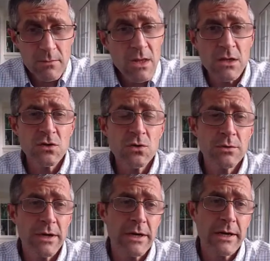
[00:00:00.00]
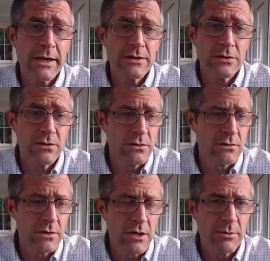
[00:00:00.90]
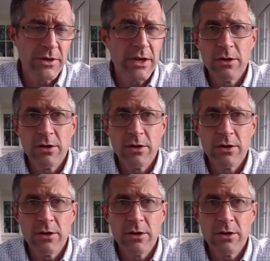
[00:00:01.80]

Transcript: So I ask you to think about that.